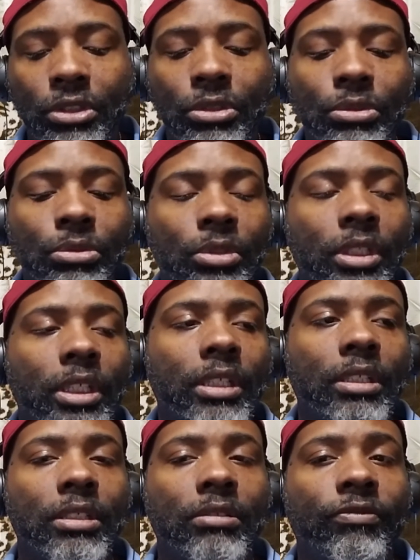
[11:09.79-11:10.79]
You
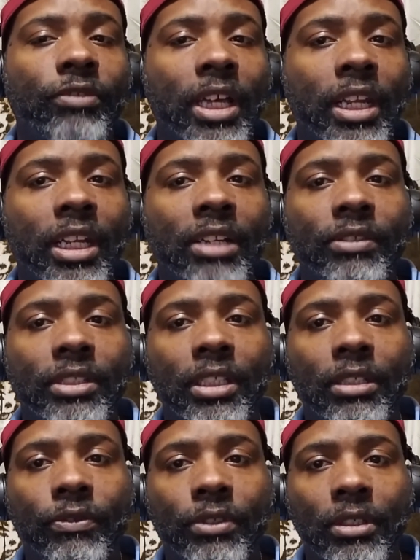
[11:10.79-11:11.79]
can find out
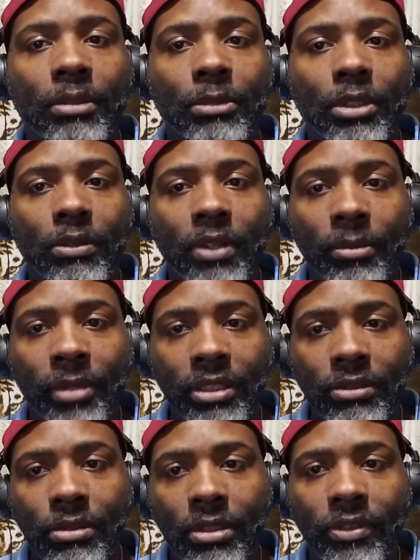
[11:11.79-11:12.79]
everything from the
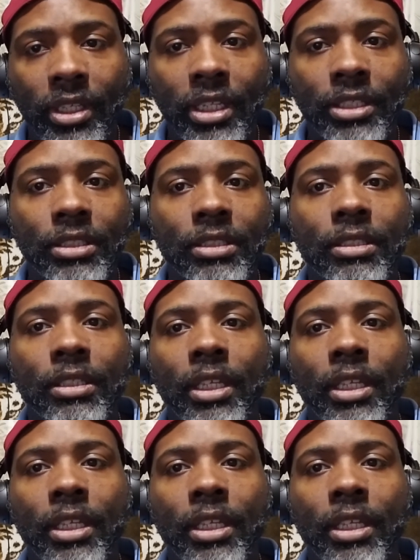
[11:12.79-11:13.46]
Grandmaster certification,